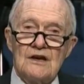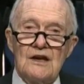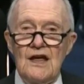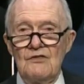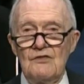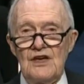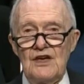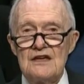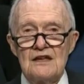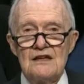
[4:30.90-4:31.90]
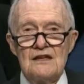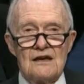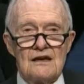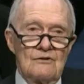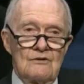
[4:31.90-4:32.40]
And they
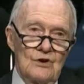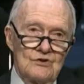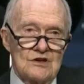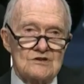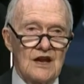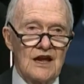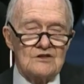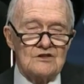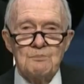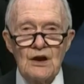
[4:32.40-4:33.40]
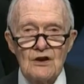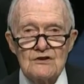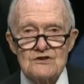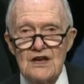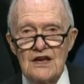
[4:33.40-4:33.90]
were just like their
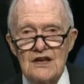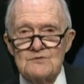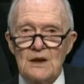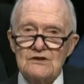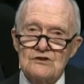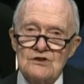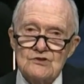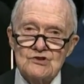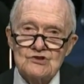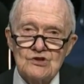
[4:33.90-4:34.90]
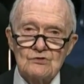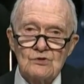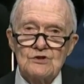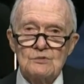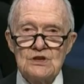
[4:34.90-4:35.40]
parents. They expected their
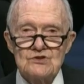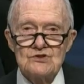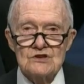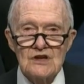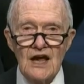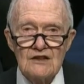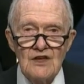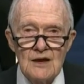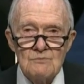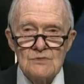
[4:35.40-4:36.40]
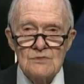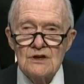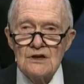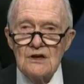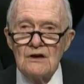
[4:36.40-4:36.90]
children to be just like them,
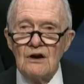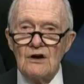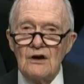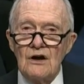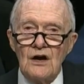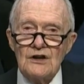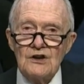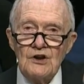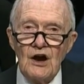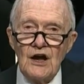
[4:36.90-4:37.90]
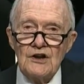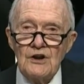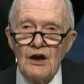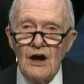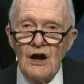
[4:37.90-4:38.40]
on and on and
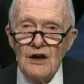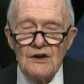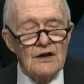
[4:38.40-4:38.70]
on.